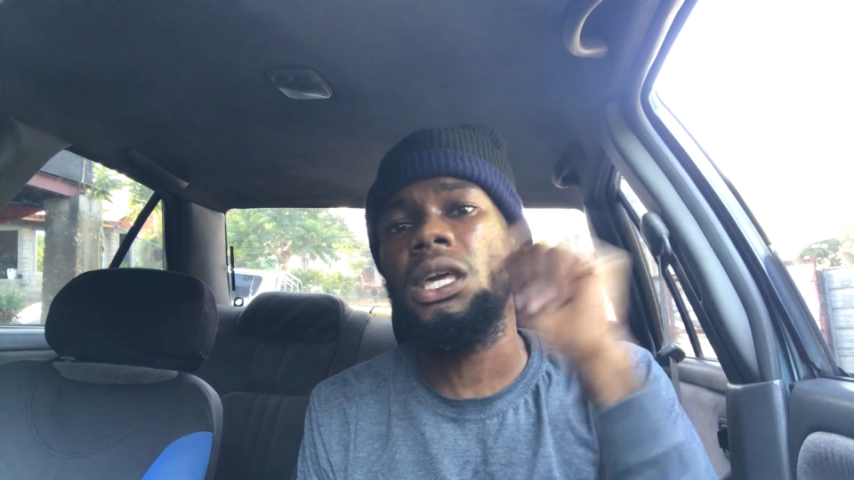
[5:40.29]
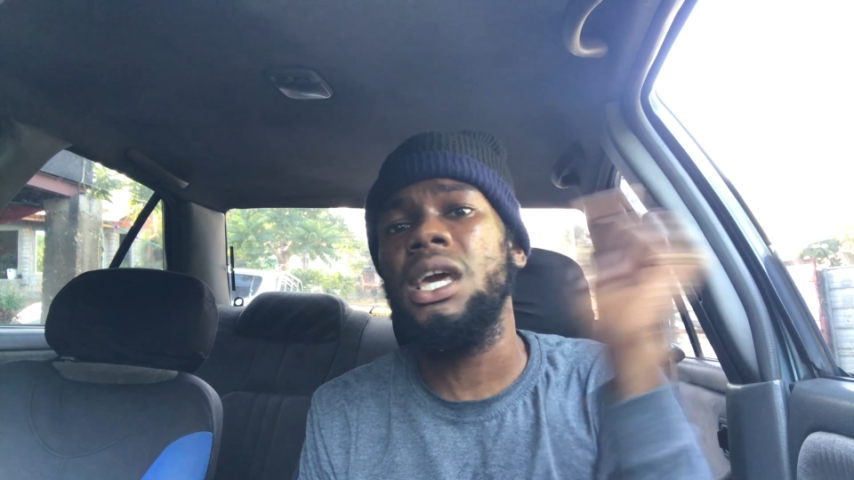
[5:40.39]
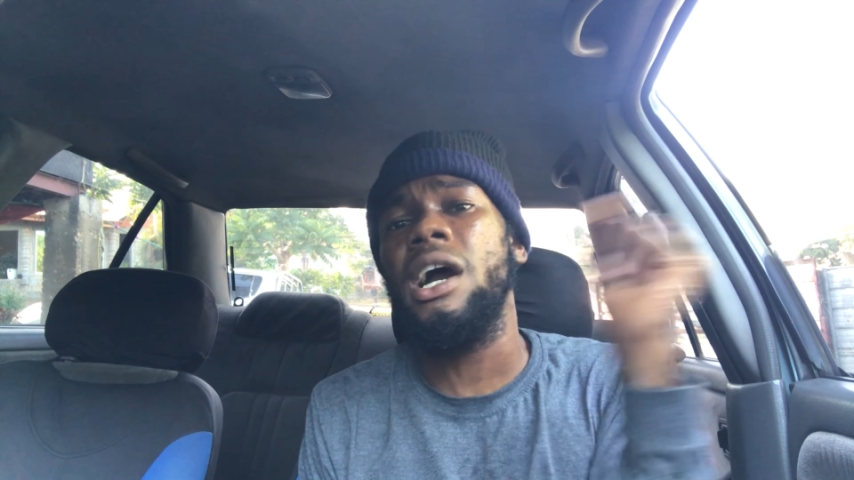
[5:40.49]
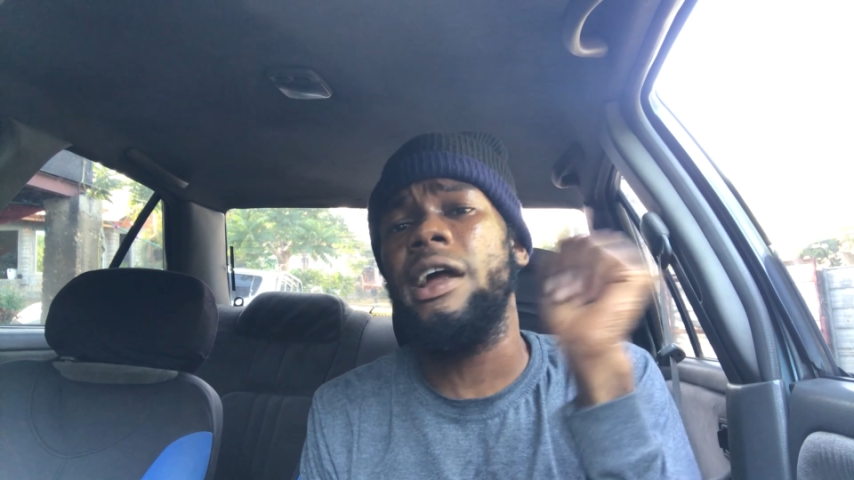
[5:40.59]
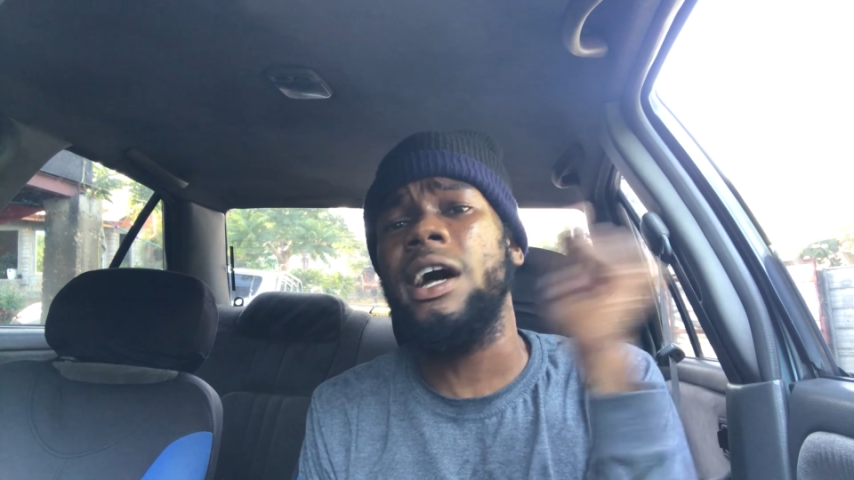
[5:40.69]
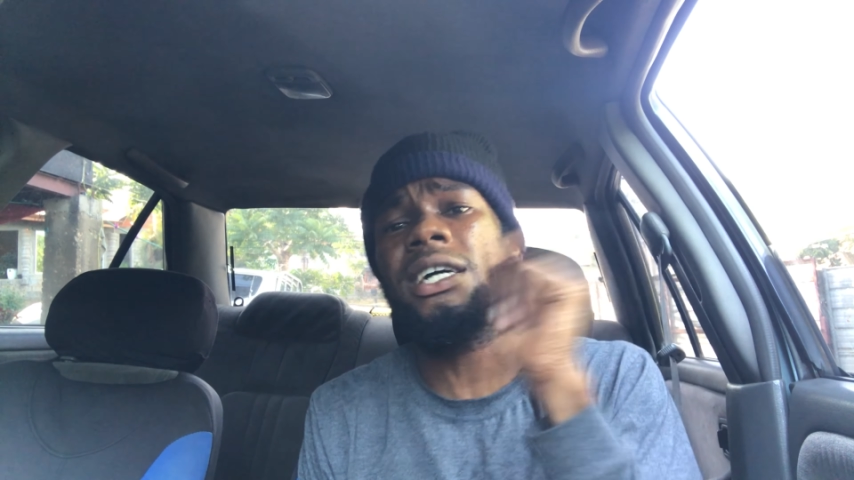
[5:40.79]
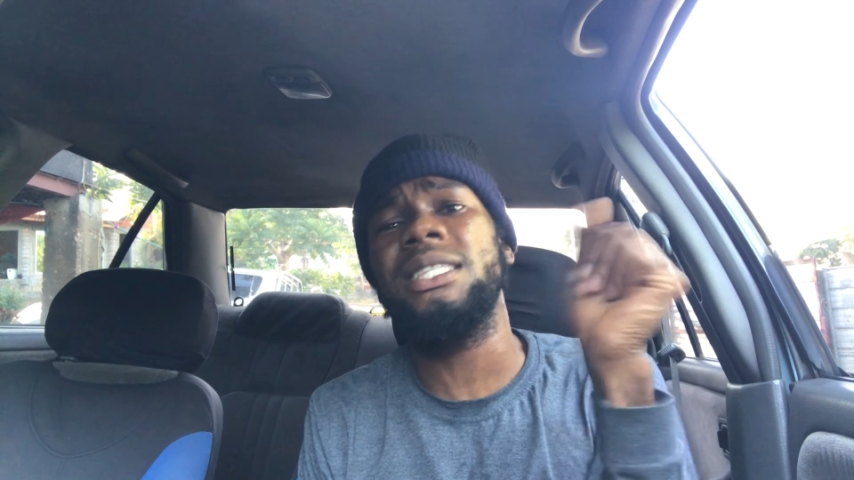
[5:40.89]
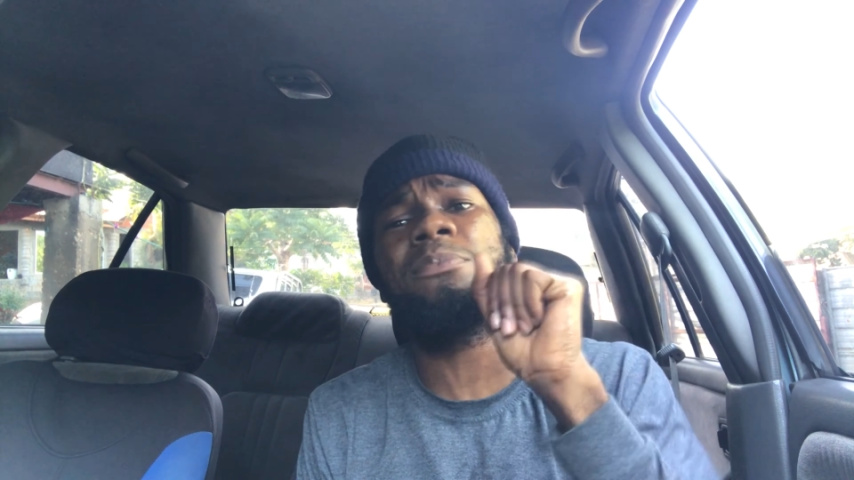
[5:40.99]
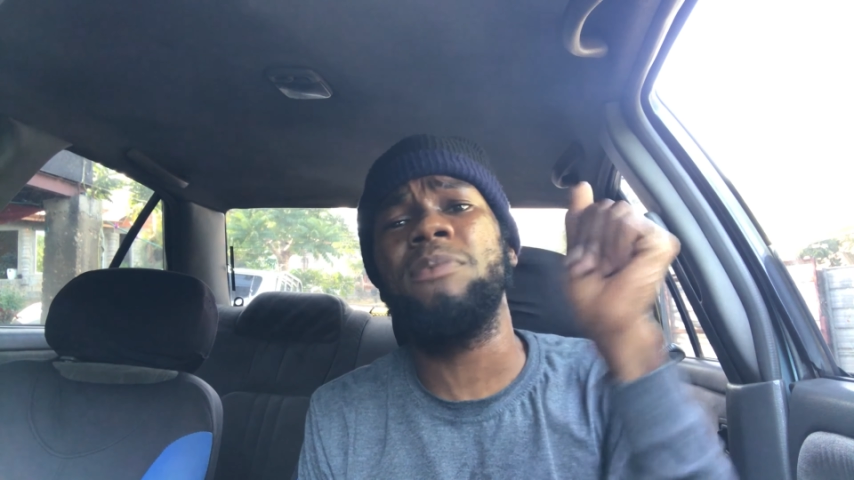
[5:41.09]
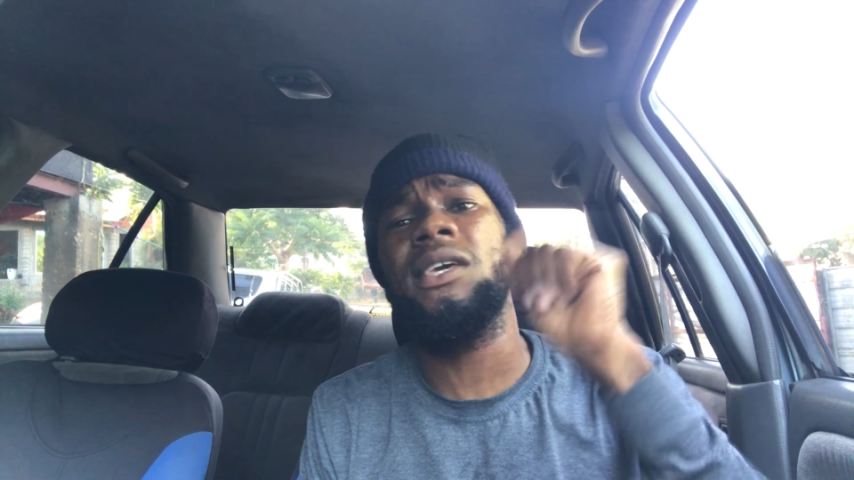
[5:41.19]
car and
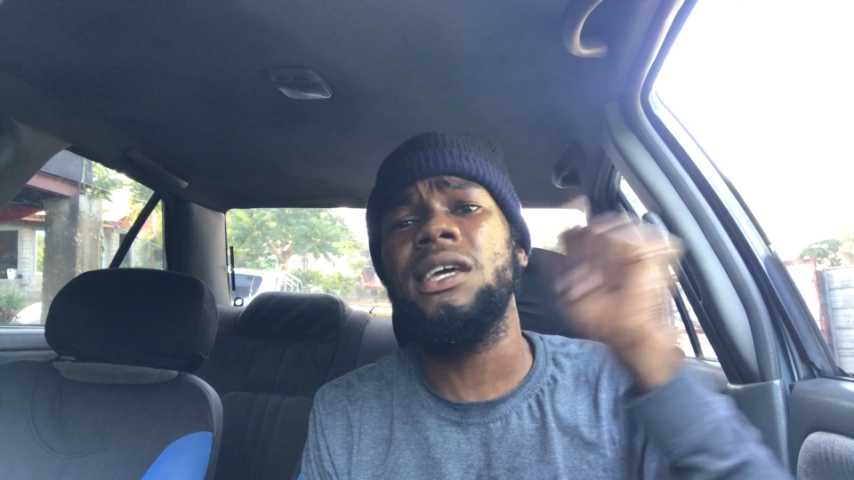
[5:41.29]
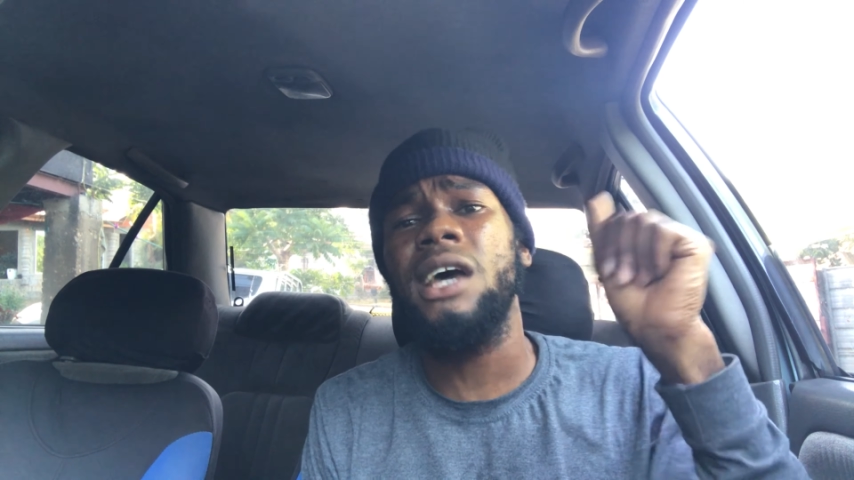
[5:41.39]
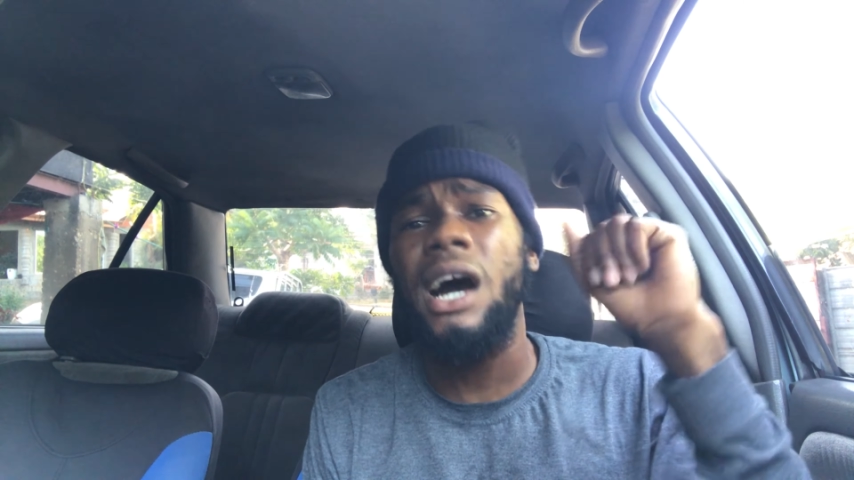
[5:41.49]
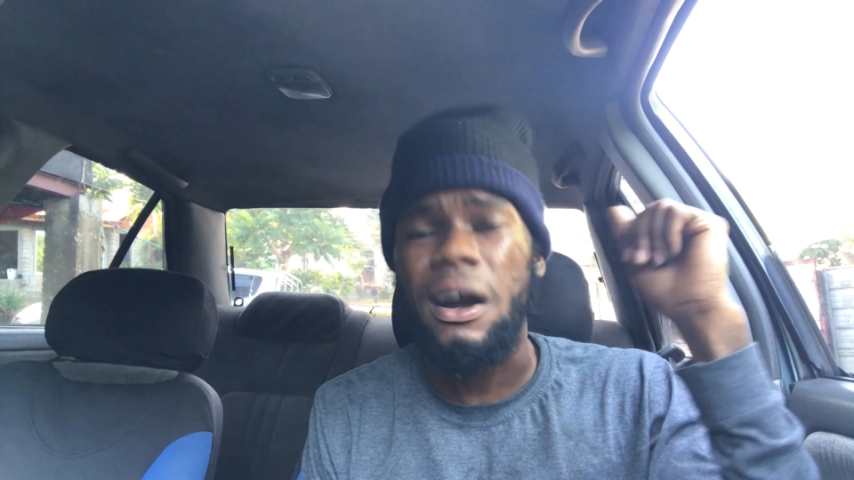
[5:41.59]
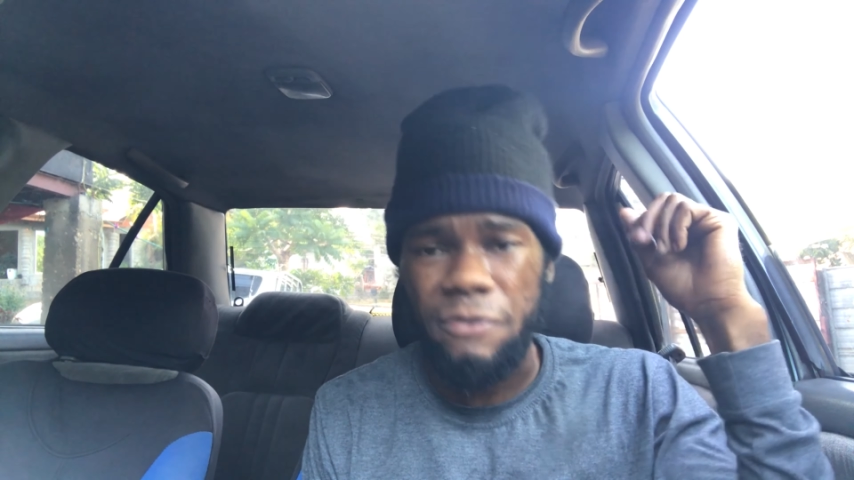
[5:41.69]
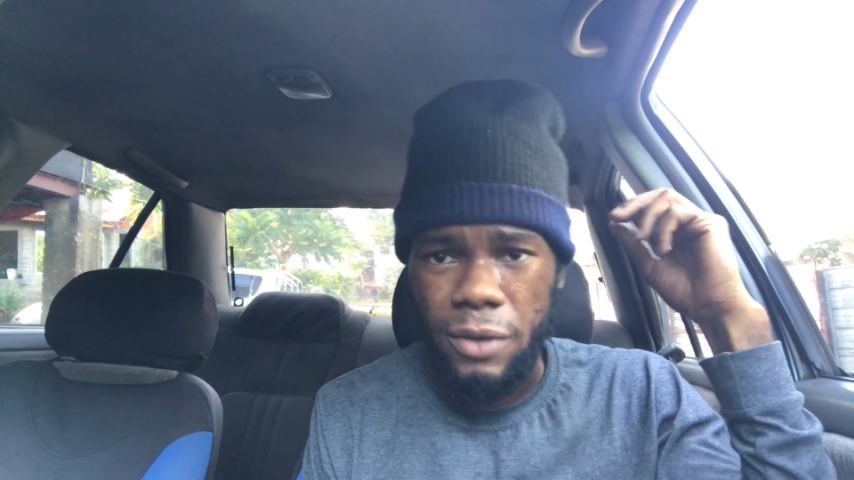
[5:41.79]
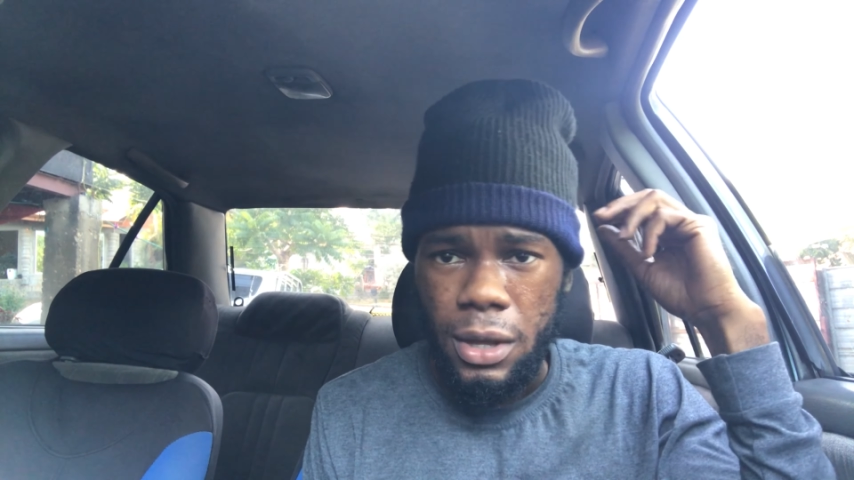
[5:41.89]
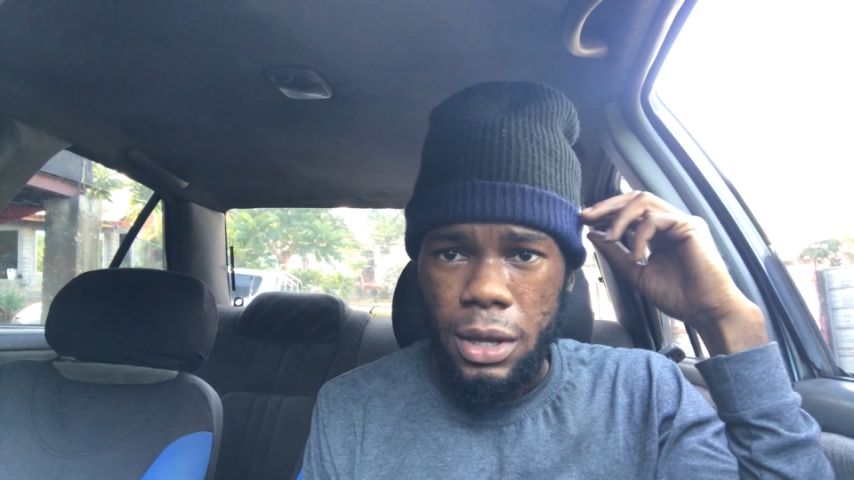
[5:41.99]
speed off.